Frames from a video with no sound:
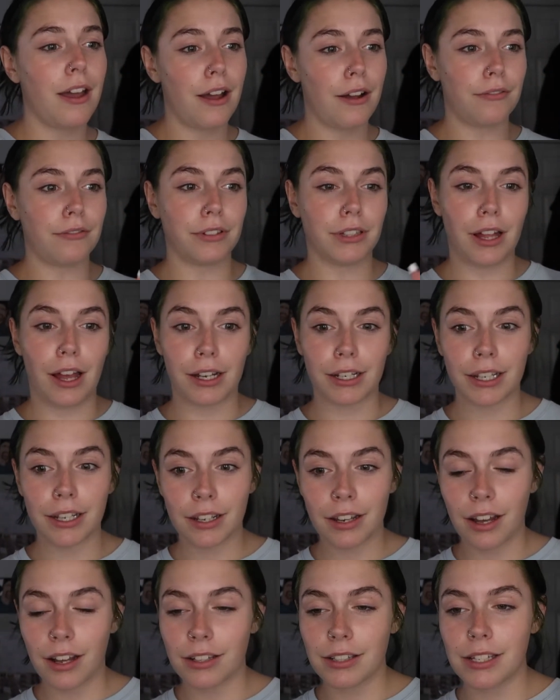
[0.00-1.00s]
vlogging
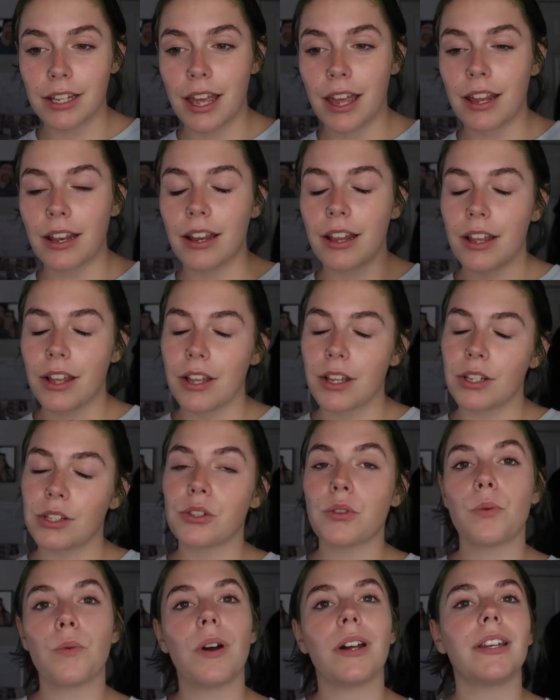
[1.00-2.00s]
content.
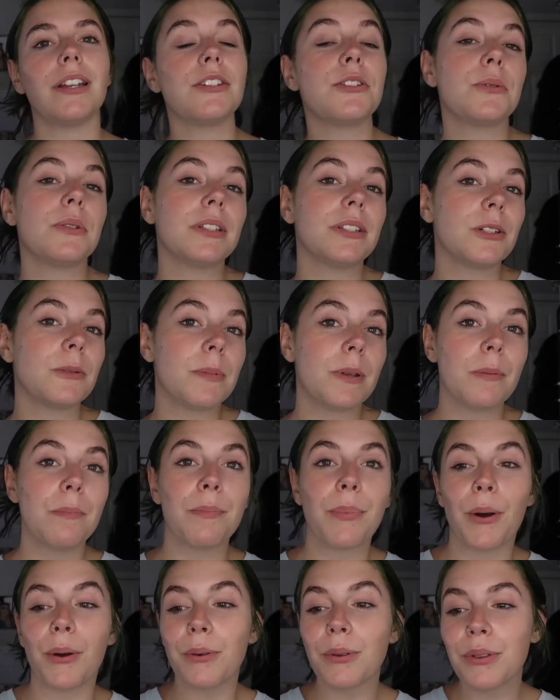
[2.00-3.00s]
So why not do a little bit of
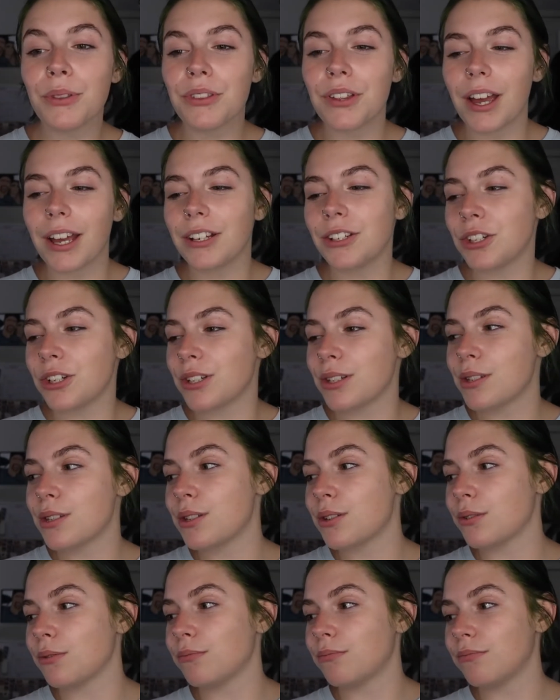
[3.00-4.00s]
both? I
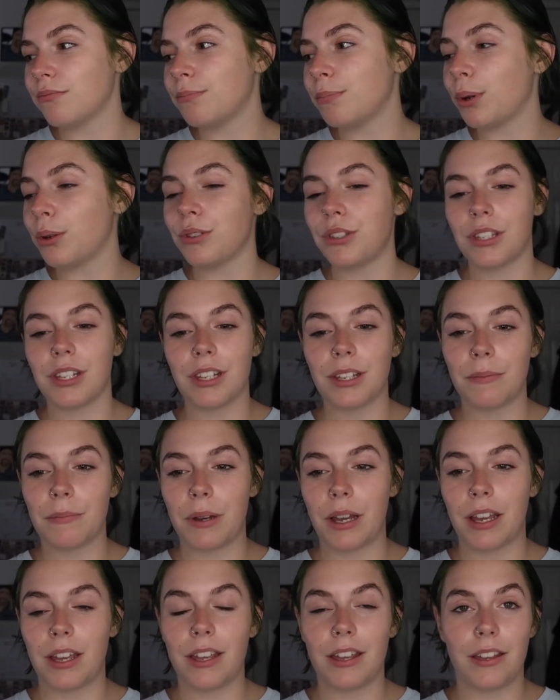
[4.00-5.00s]
just posted
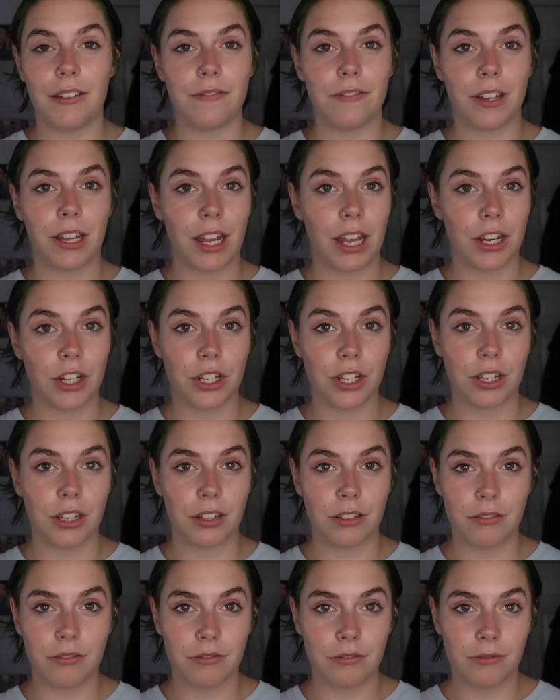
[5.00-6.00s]
my
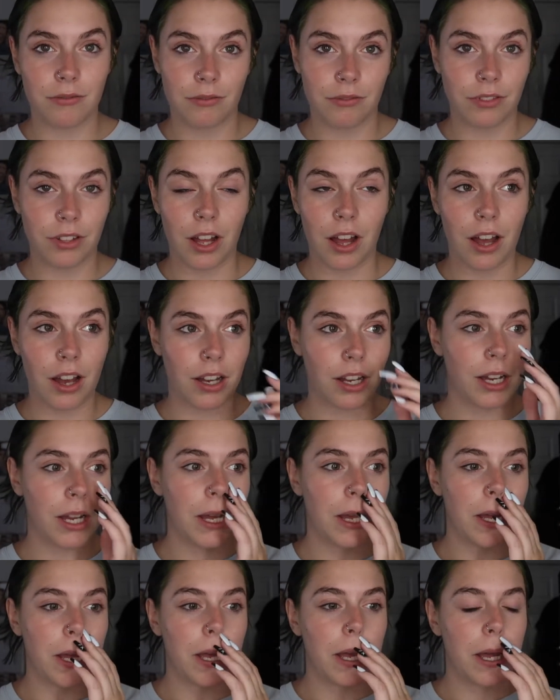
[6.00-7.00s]
vacation vlog
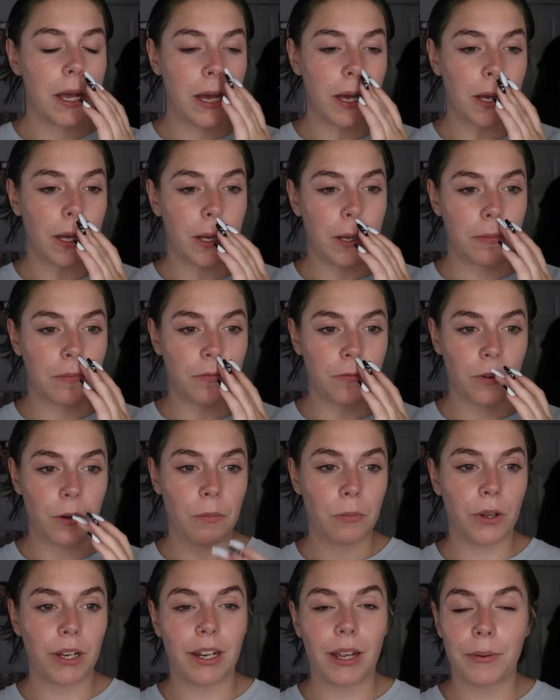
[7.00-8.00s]
from
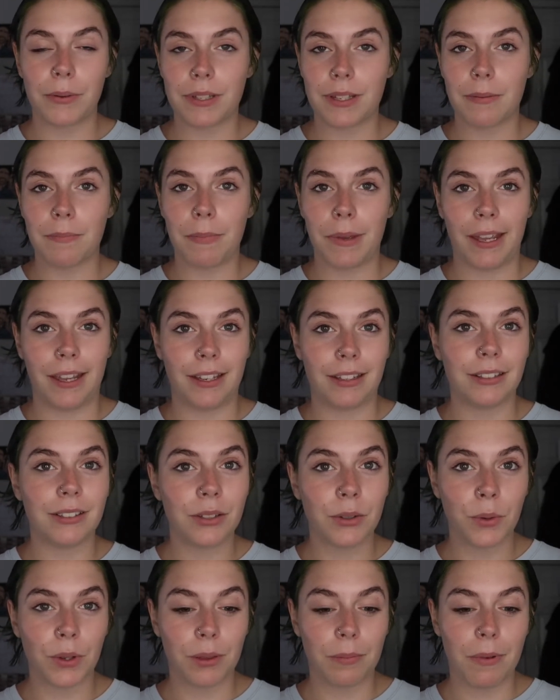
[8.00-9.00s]
when I was in Maine
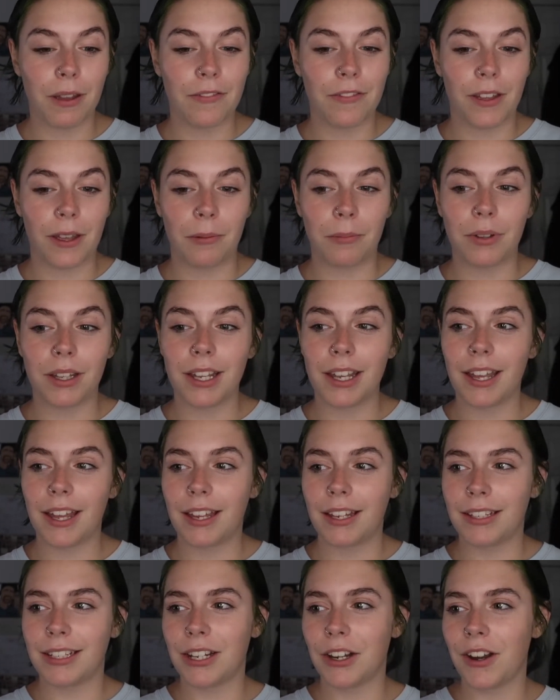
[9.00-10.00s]
with my family,
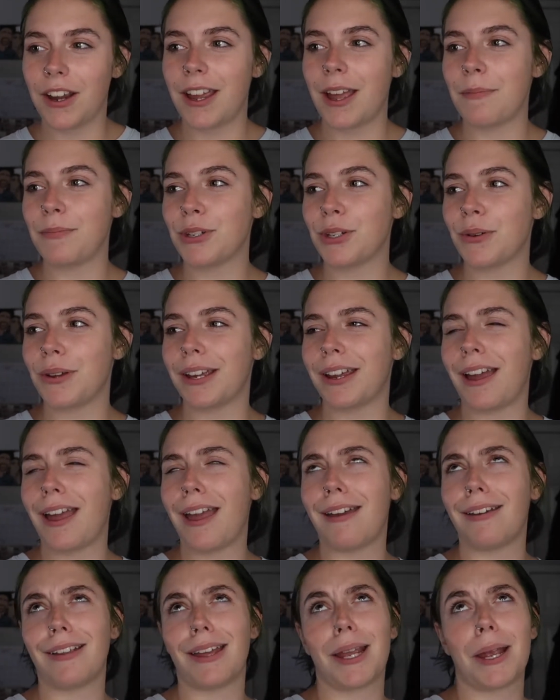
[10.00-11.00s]
and here I am doing
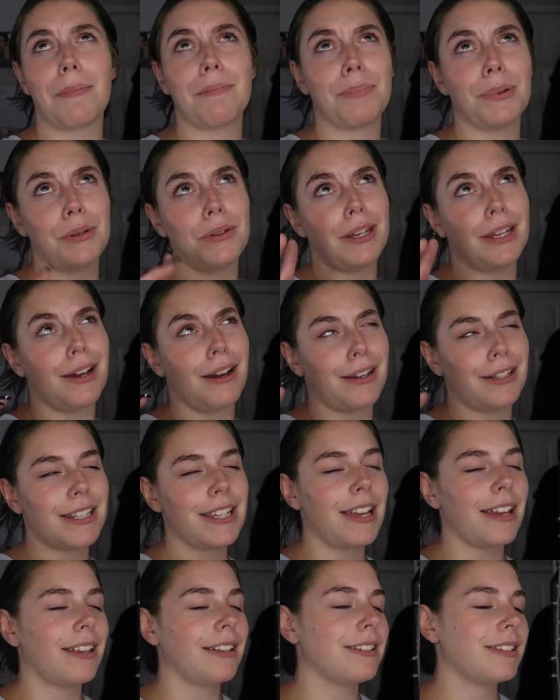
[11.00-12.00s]
a like beauty
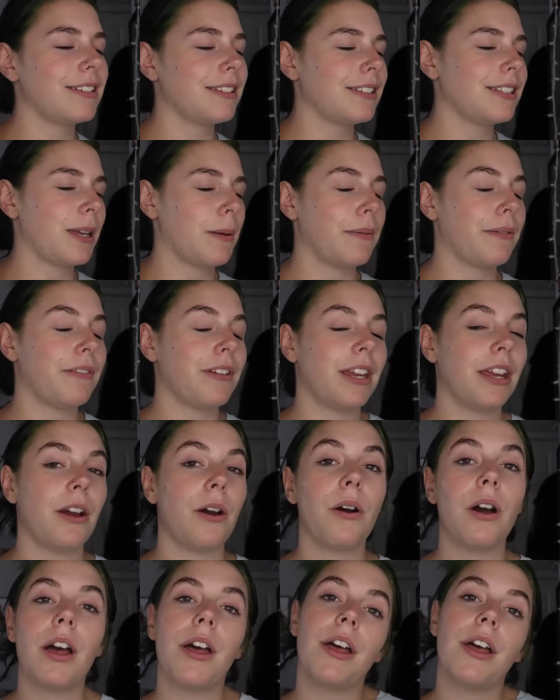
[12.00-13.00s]
content type of video.